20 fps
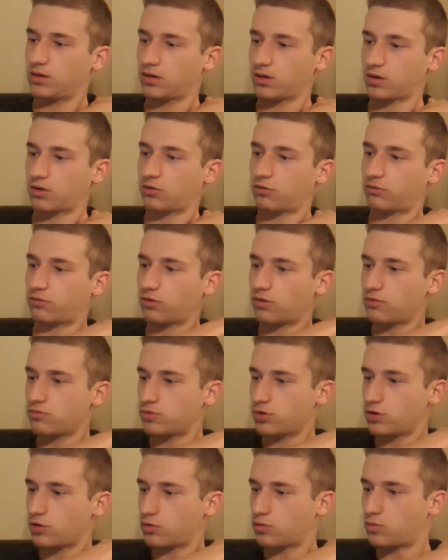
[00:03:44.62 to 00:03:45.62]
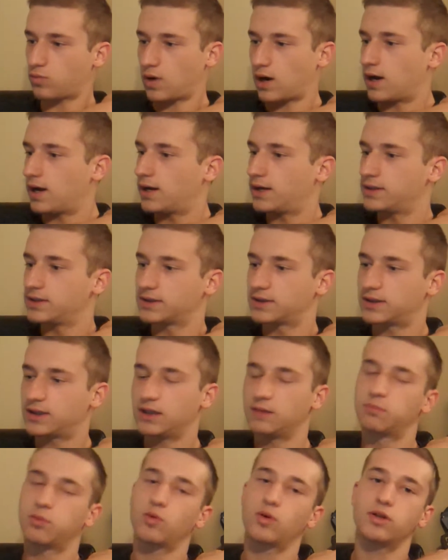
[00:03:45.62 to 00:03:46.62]
Chrono-wise,
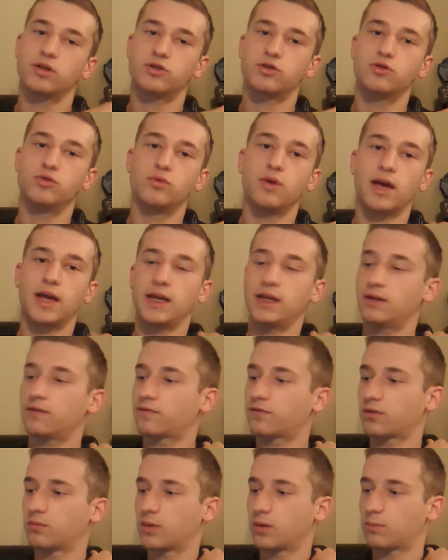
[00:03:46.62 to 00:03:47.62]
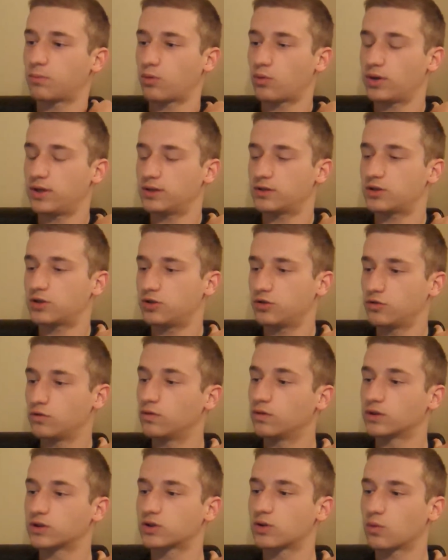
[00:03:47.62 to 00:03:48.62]
the 0.28 from a
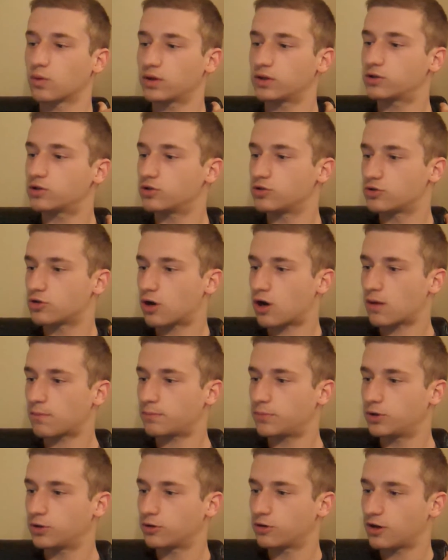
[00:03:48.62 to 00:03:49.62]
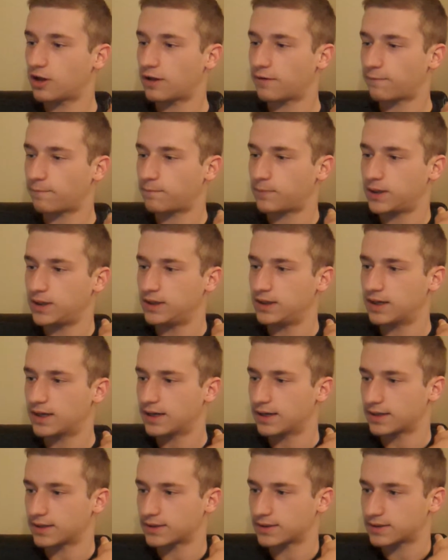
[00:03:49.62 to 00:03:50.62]
0.2 is going to drop your
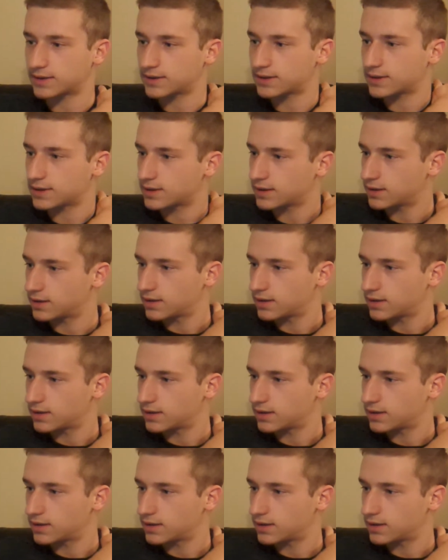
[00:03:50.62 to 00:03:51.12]
FPS